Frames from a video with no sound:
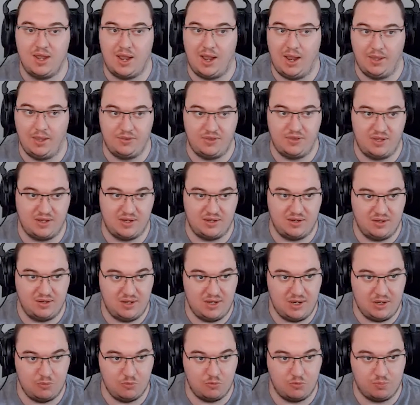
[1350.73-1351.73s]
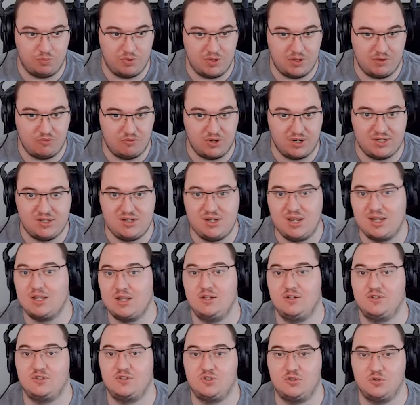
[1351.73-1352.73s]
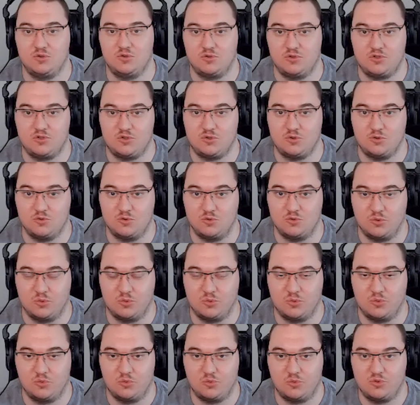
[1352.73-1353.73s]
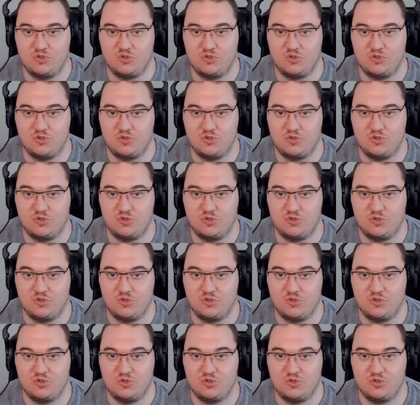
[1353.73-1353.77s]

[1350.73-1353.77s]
I think it would be ridiculous to